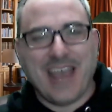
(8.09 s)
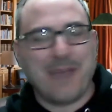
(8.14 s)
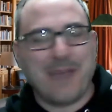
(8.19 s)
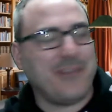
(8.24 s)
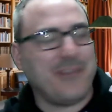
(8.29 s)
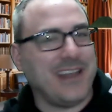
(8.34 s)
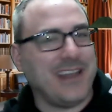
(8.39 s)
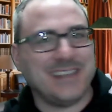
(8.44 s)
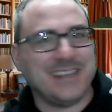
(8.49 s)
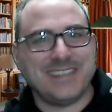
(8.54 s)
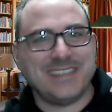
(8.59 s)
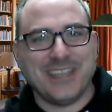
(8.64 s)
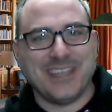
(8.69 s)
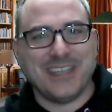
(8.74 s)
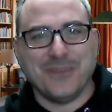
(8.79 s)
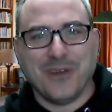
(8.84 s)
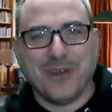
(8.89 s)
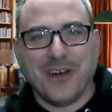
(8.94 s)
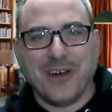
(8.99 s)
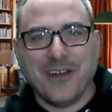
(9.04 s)
glad to see
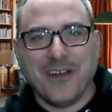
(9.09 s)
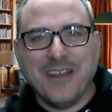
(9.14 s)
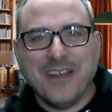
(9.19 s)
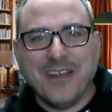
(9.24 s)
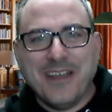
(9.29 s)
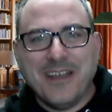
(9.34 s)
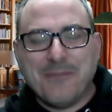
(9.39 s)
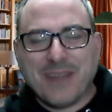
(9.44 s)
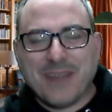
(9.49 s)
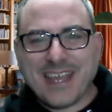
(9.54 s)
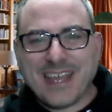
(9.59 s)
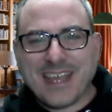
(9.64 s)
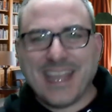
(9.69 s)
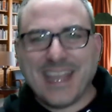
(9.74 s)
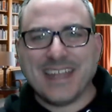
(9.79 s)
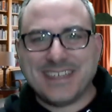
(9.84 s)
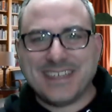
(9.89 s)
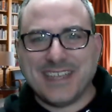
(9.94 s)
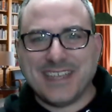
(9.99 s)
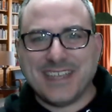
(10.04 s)
you all, but I
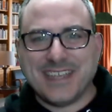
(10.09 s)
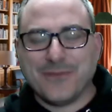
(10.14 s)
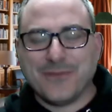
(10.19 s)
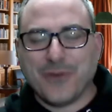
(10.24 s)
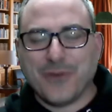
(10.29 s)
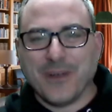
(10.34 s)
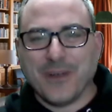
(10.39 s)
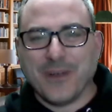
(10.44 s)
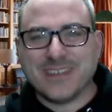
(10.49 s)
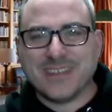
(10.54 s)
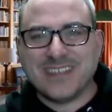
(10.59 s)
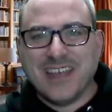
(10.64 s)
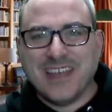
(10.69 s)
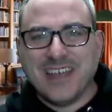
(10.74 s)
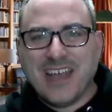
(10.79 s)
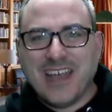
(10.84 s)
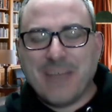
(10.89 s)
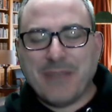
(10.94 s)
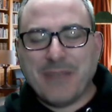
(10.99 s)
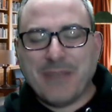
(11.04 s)
can't see you, of course.
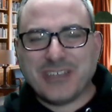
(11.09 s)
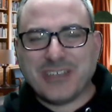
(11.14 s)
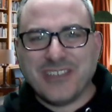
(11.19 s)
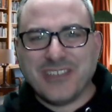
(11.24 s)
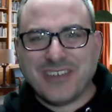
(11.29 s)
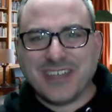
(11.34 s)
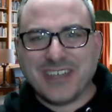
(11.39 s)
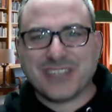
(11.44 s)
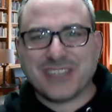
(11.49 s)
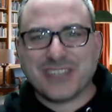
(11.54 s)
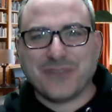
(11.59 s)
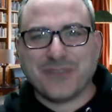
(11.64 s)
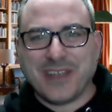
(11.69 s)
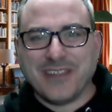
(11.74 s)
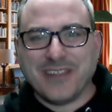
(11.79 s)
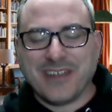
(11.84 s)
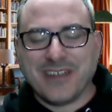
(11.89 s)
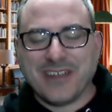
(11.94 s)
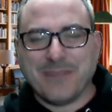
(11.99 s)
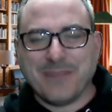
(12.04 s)
I'm actually looking at a screen,
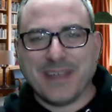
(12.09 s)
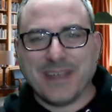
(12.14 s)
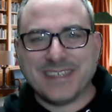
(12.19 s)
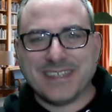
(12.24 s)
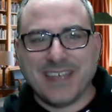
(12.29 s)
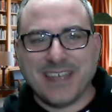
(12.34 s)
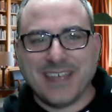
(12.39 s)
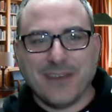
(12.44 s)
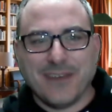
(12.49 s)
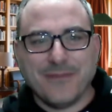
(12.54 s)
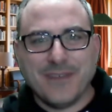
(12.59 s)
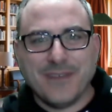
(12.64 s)
looking at myself.